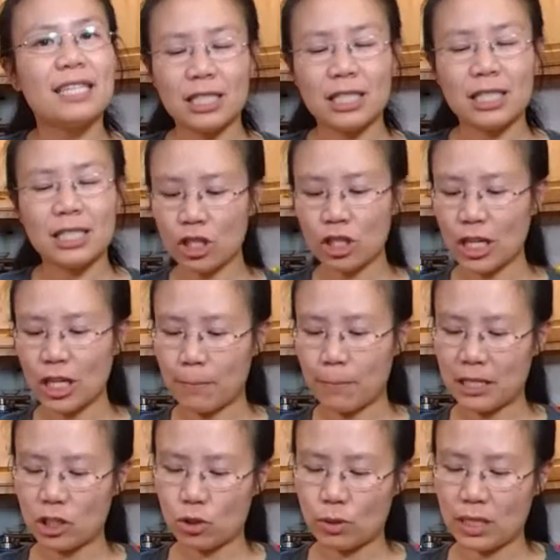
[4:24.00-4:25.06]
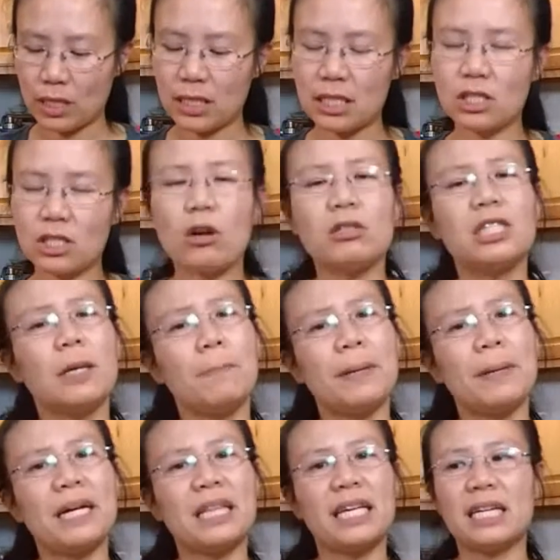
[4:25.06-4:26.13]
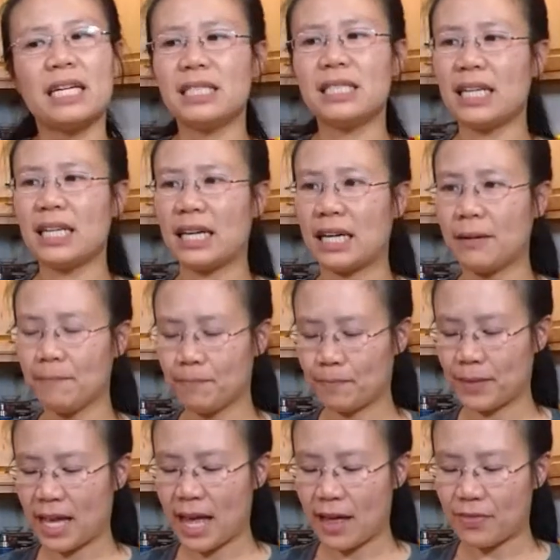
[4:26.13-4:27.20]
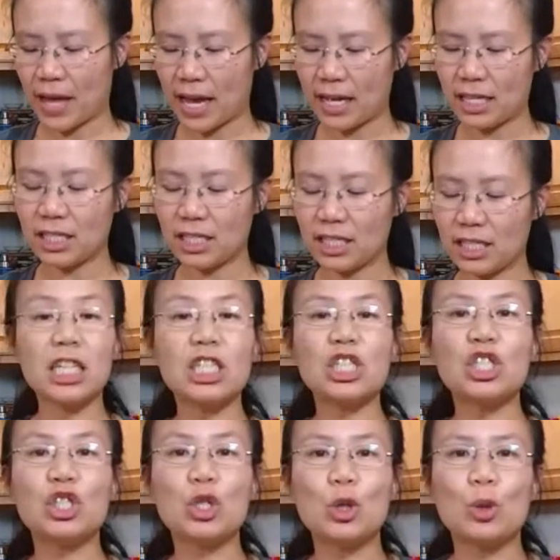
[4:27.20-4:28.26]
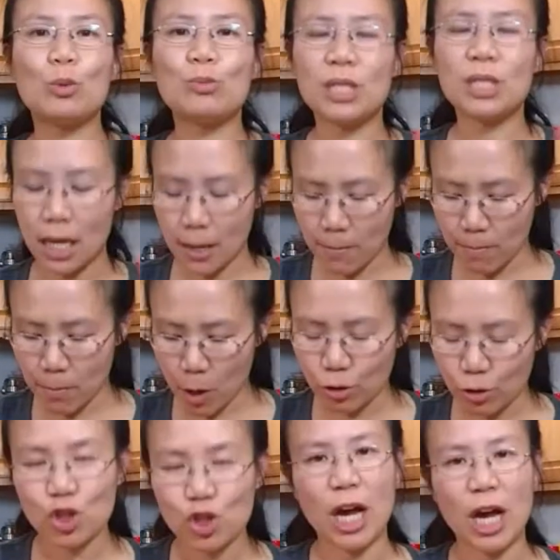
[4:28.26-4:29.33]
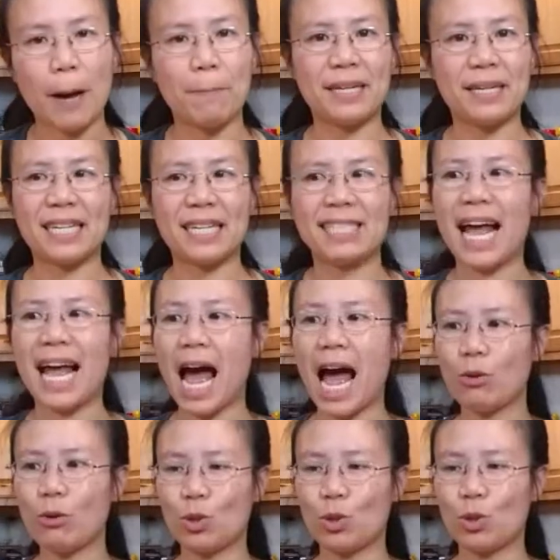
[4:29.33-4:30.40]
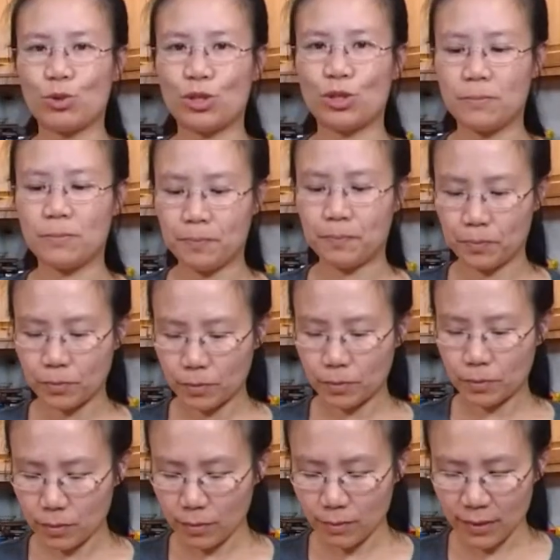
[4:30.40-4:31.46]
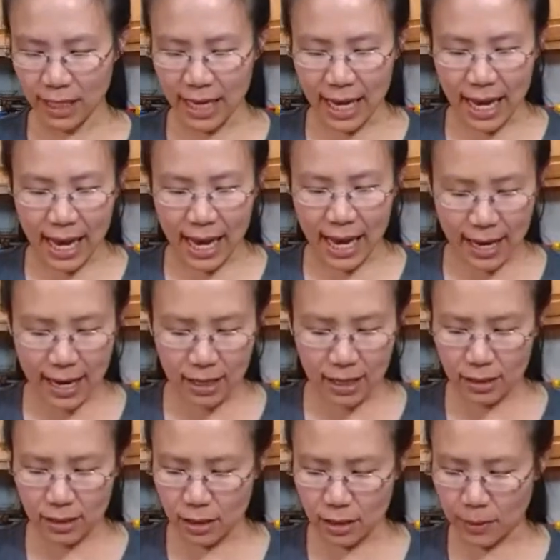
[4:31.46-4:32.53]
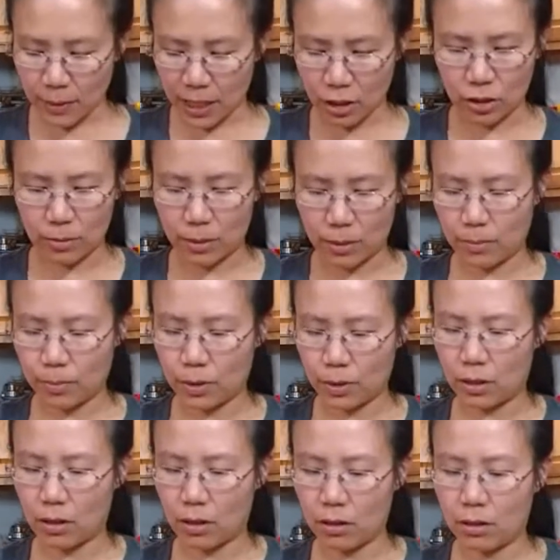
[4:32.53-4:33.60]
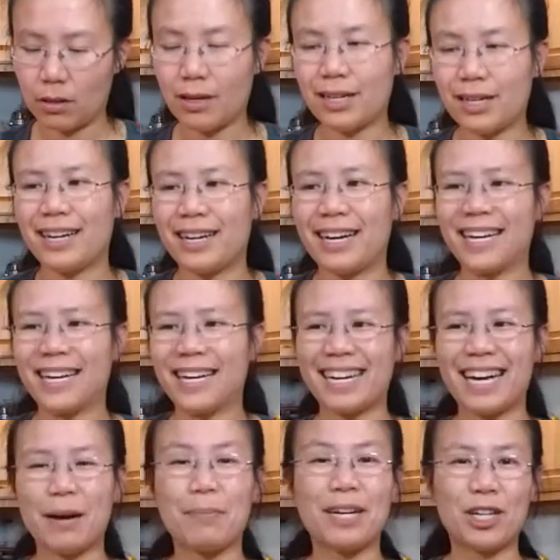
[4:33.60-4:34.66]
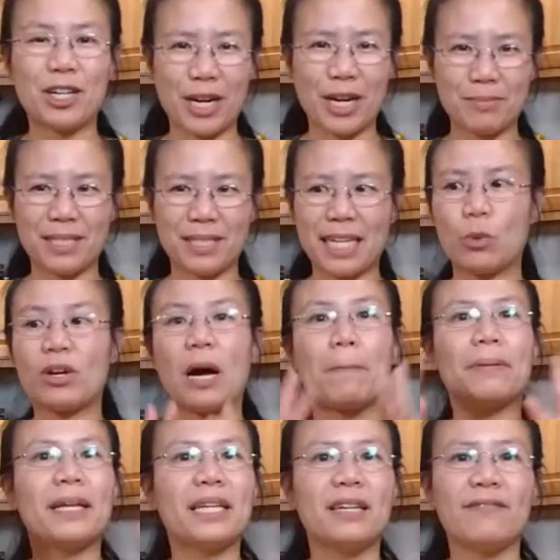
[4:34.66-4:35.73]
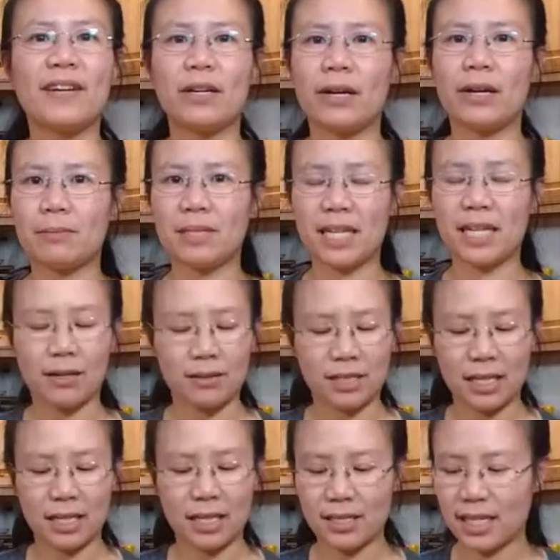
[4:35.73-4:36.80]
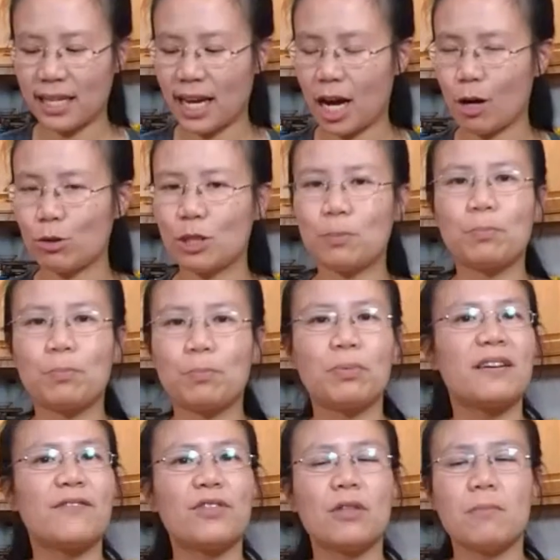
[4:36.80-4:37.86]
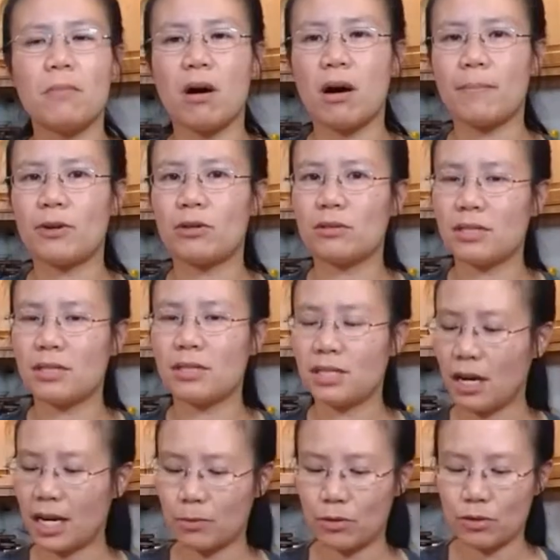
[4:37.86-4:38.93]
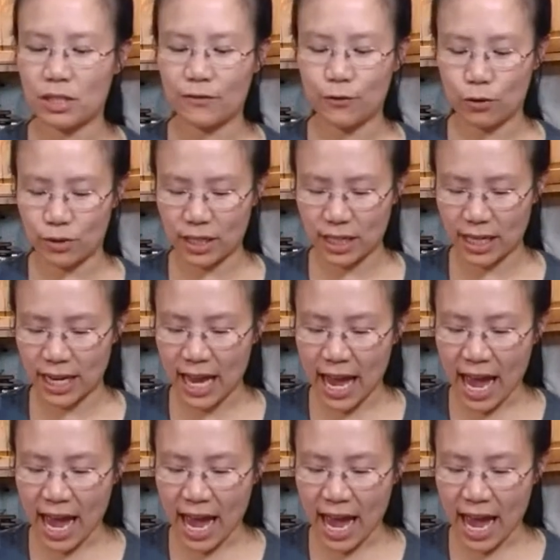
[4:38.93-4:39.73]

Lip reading: Sencha Japanese green teas are typically a tea that is consumed in most Japanese households. And actually, let me put it again. I got my gram scale. We got plenty of gram scales at the tea house, plenty of thermometers, timers, if you're needing